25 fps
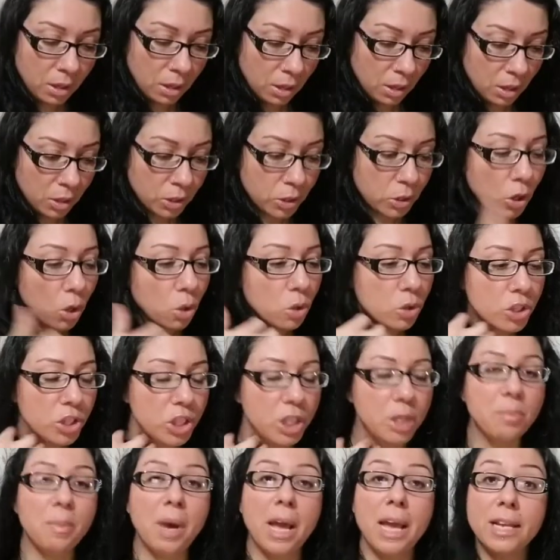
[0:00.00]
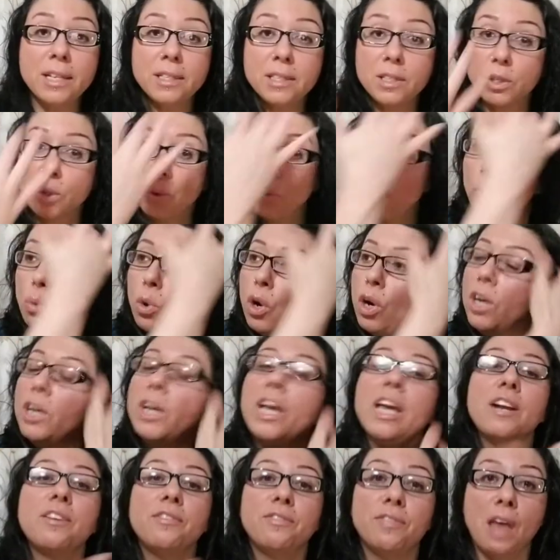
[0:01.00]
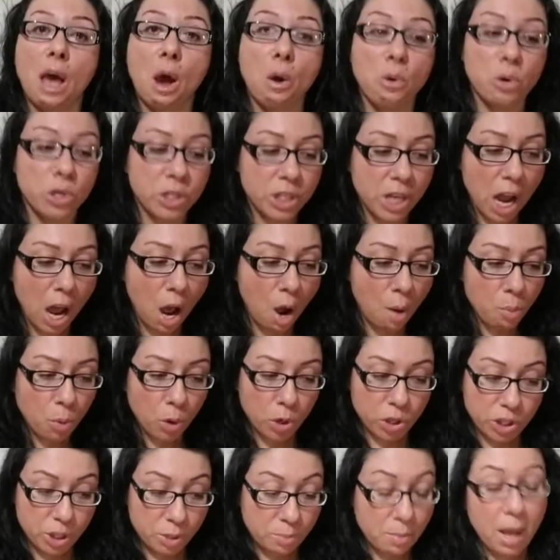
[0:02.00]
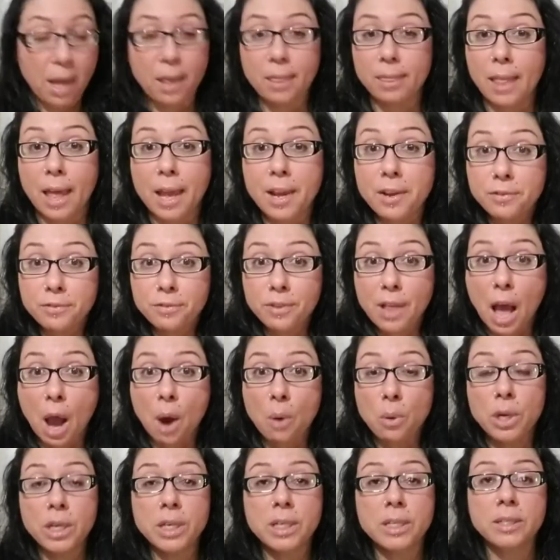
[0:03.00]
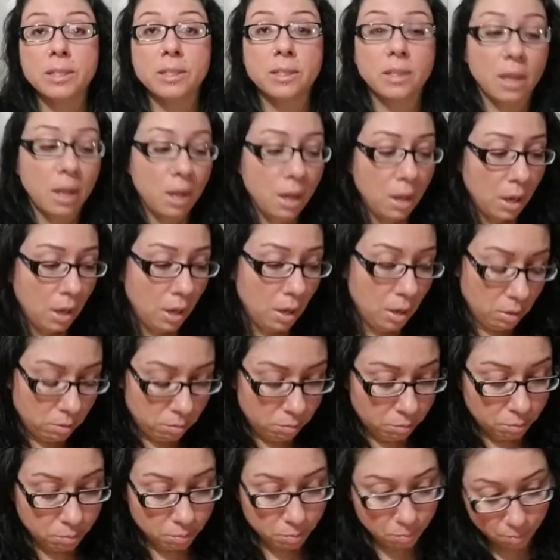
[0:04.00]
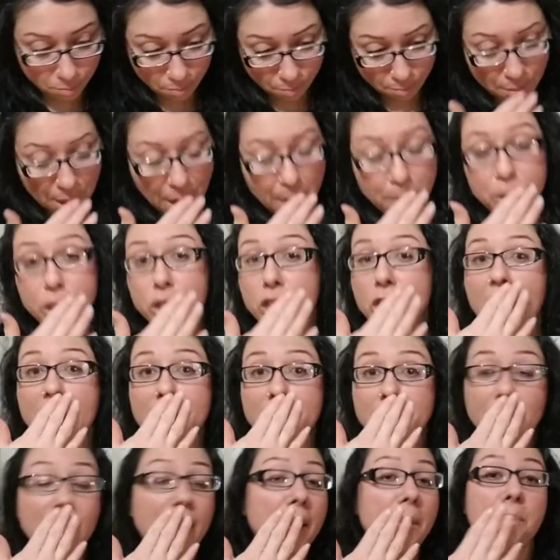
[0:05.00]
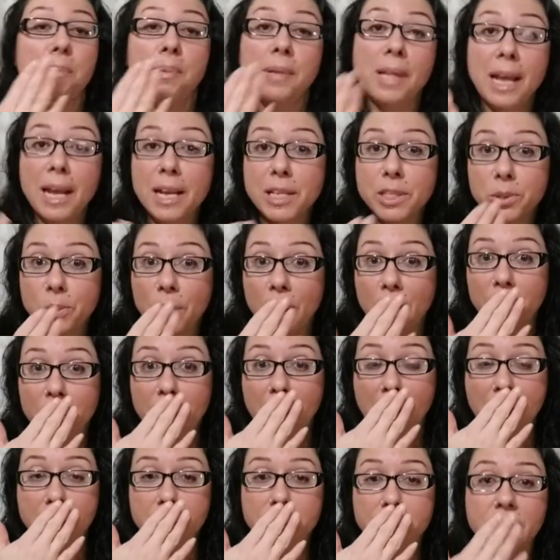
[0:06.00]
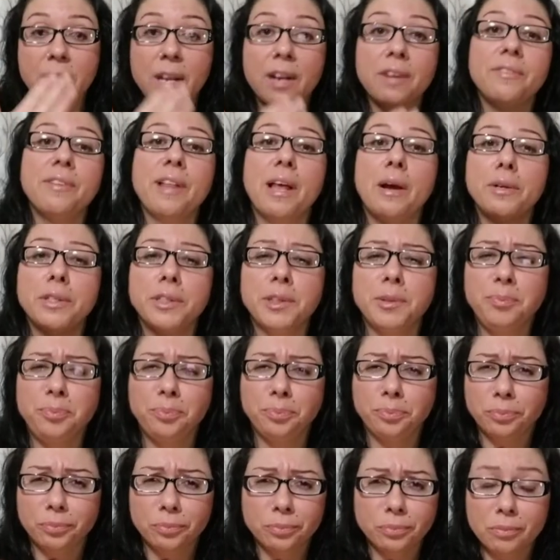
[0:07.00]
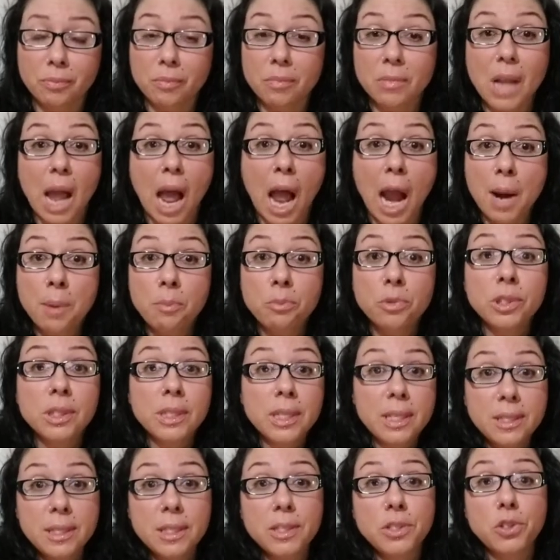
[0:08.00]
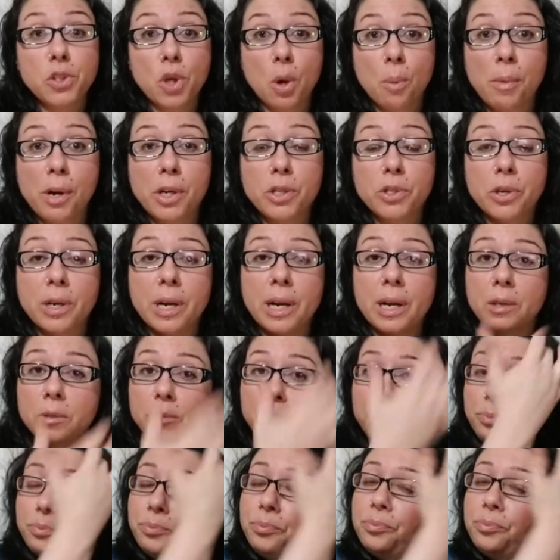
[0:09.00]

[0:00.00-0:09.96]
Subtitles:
So she might work in a flower shop, or she might like flowers. Maybe she has a lot of plants around her house, a lot of flowers. I am releasing so much right now.